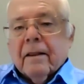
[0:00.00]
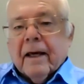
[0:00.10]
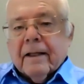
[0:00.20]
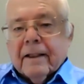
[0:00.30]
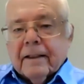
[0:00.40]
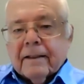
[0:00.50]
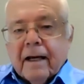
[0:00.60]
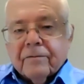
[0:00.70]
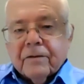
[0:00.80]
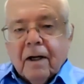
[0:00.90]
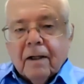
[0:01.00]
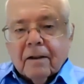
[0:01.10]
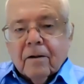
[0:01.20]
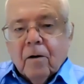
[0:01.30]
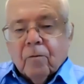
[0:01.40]
that this
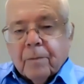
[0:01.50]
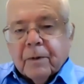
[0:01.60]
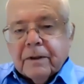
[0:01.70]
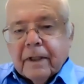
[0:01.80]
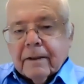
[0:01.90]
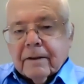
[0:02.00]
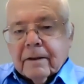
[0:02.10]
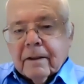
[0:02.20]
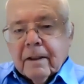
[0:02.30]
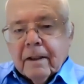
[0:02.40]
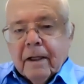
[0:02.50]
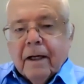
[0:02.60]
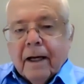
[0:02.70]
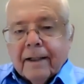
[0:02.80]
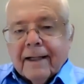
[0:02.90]
$50 represents
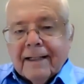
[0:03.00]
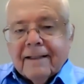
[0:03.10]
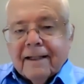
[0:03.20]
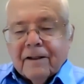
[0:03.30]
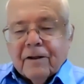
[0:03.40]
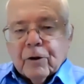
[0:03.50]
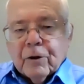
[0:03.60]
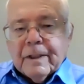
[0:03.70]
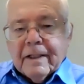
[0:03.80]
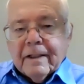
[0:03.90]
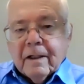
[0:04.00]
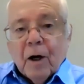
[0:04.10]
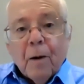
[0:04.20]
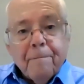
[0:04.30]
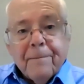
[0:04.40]
a 1913
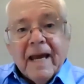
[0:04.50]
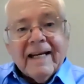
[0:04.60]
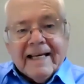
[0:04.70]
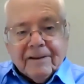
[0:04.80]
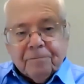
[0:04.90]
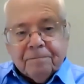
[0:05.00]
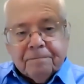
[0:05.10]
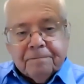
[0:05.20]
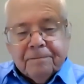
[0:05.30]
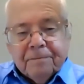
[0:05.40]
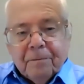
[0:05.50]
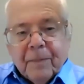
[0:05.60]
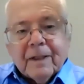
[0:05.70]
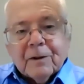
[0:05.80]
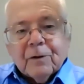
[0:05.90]
penny
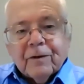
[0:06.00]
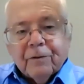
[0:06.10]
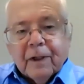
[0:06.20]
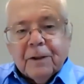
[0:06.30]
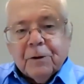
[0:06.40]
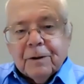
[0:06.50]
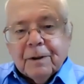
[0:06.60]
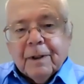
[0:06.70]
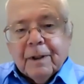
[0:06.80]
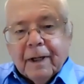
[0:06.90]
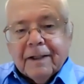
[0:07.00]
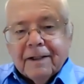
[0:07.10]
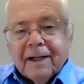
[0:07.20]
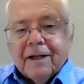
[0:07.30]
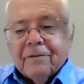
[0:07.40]
because of inflation at
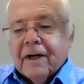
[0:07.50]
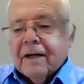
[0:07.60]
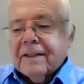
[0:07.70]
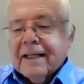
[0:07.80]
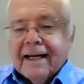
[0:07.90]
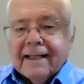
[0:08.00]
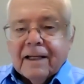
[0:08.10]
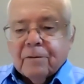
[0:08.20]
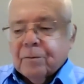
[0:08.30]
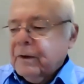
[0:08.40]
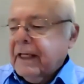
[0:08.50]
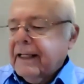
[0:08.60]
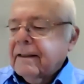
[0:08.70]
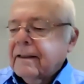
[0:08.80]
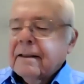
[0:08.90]
95 to 98%
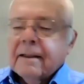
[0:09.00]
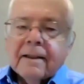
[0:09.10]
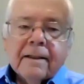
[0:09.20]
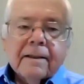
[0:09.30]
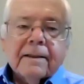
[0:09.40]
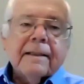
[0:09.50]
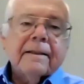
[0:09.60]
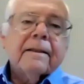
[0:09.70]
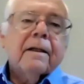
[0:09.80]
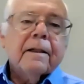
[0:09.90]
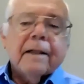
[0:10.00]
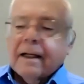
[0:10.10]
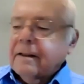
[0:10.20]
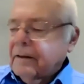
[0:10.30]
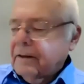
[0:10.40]
since
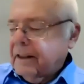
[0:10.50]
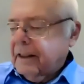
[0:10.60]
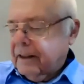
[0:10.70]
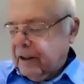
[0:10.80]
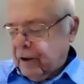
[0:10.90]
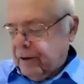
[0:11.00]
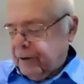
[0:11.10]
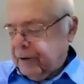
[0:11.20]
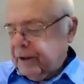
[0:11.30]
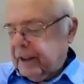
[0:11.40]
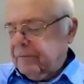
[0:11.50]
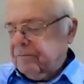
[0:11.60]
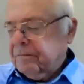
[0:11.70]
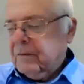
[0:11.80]
1913.